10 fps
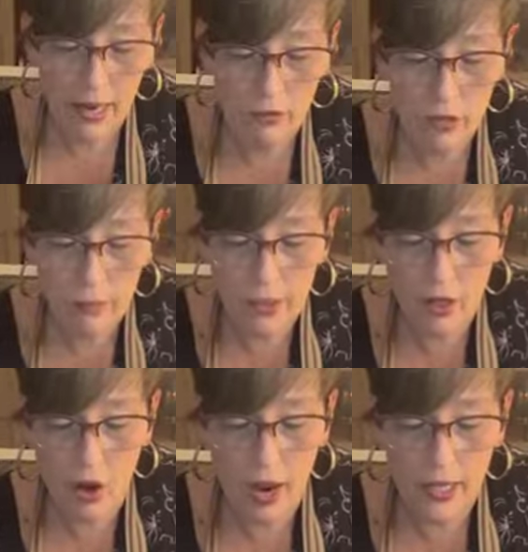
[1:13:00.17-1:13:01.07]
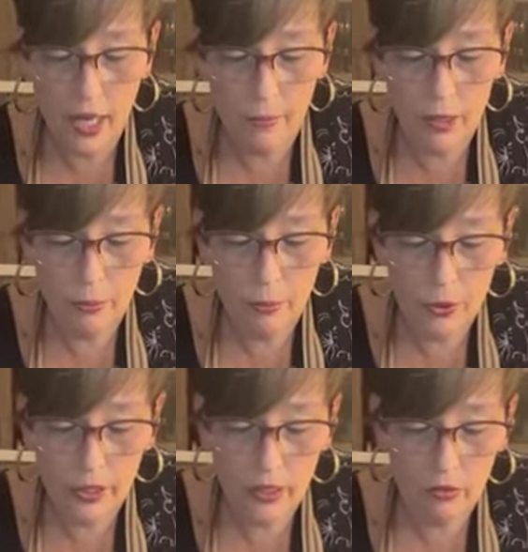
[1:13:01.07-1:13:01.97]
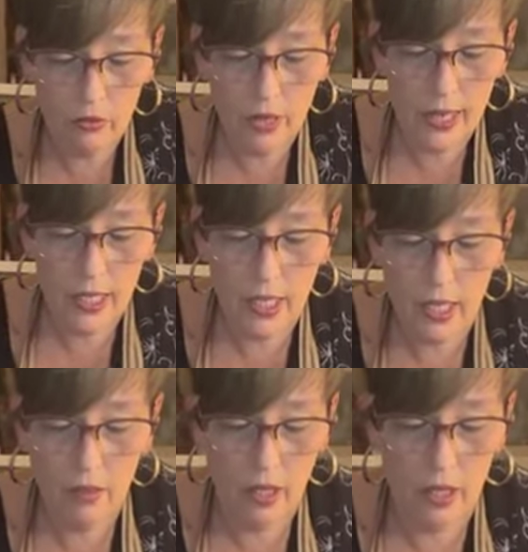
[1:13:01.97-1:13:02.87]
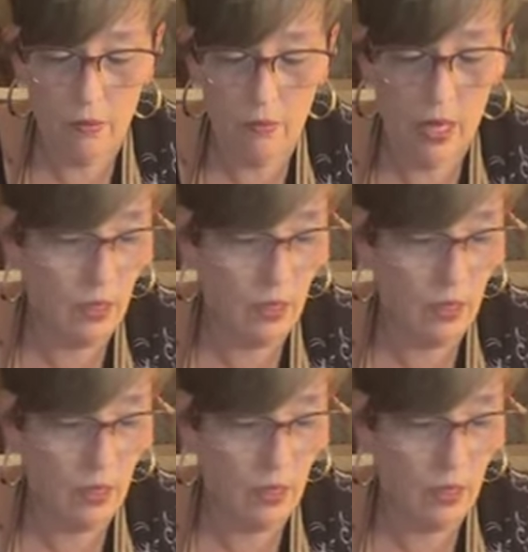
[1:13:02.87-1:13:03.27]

my ribbon on, I'm going to put it right here in the